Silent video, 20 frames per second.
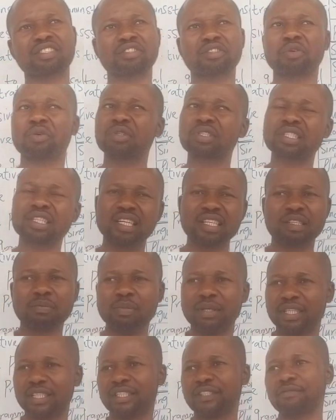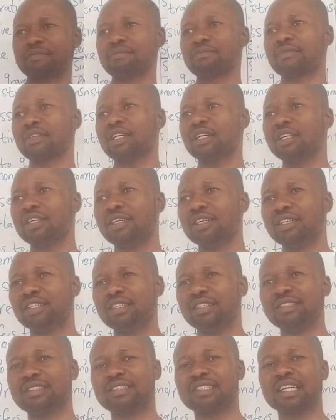or statement
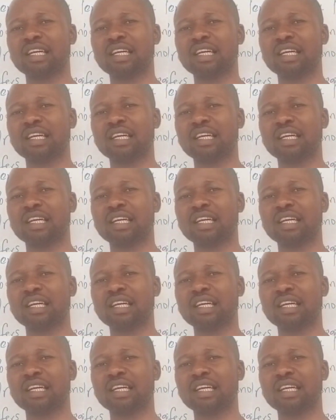is